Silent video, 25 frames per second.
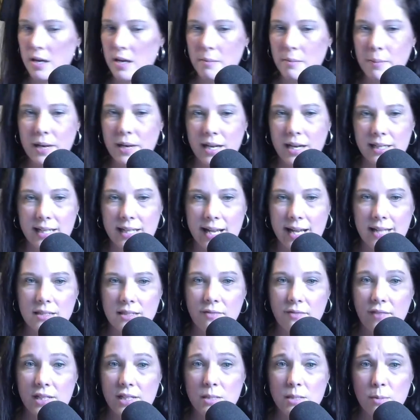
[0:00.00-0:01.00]

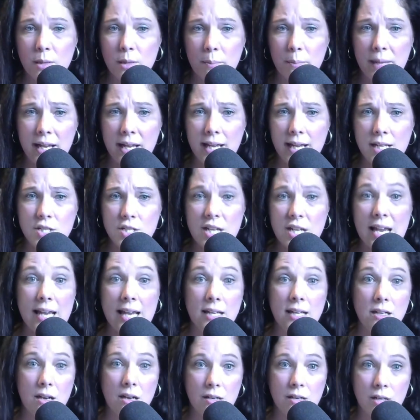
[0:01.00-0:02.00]
podcast Facebook page
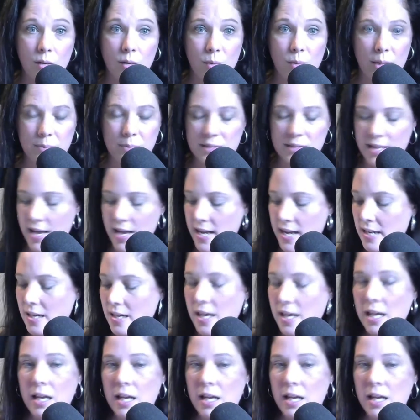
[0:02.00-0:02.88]
and on our website.